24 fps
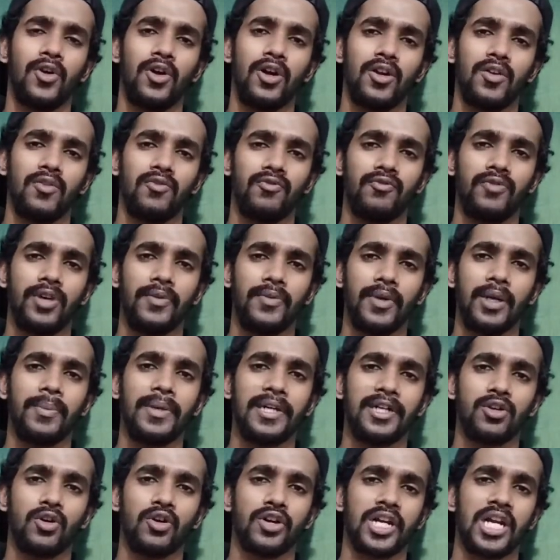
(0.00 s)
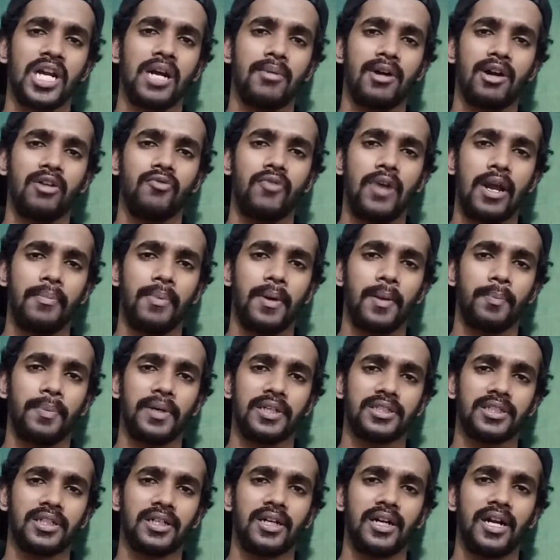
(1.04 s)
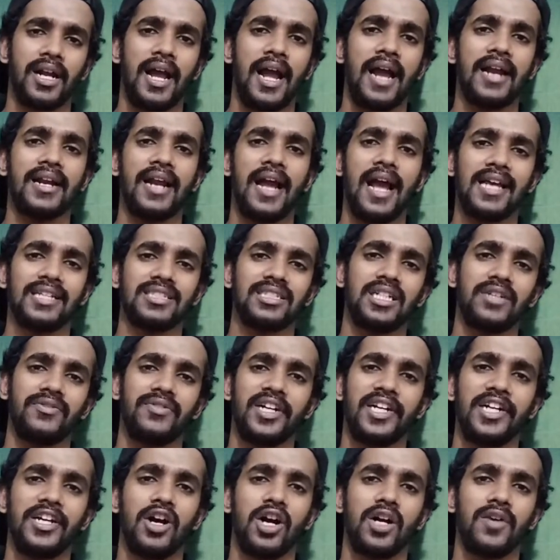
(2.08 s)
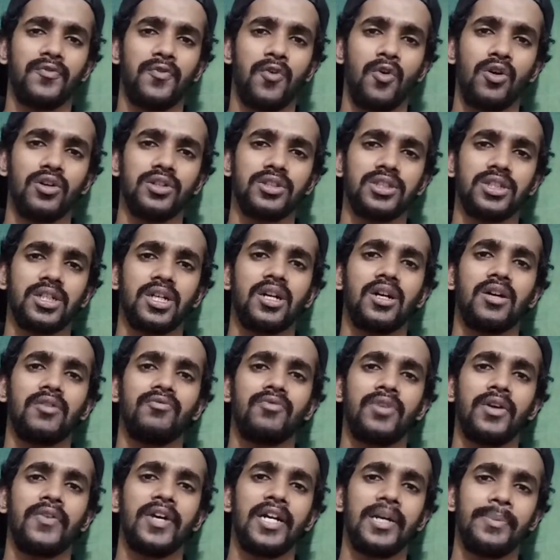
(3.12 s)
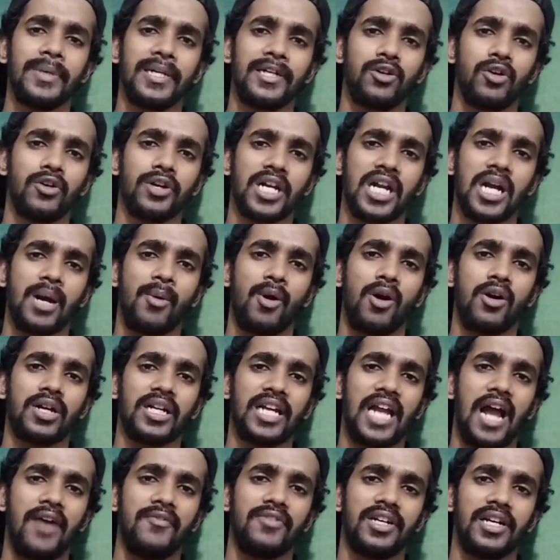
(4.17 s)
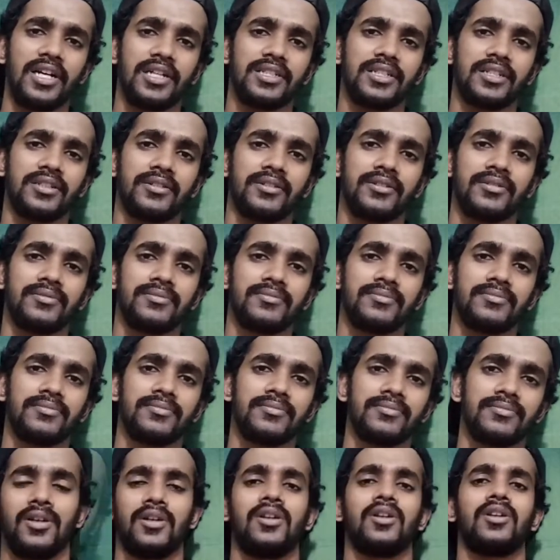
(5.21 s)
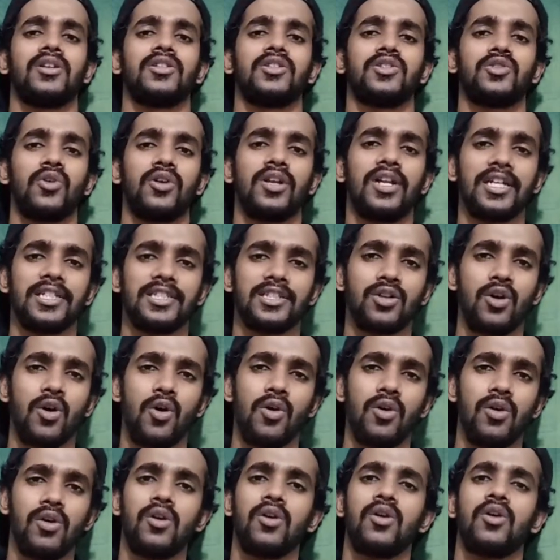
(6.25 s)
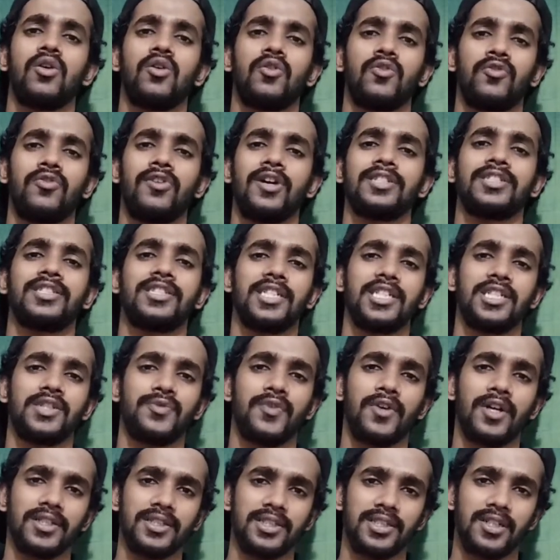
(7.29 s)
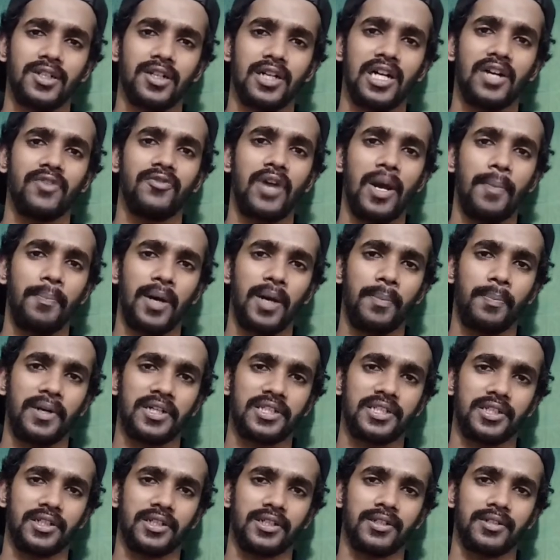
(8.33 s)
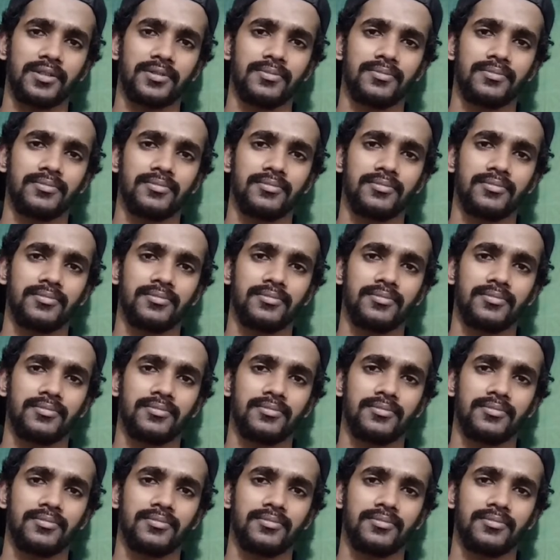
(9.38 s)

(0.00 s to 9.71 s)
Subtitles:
all, we will be talking about vapor pressure, and as the video unfolds, we will be talking about cavitation. So let's go. First is first, vapor pressure.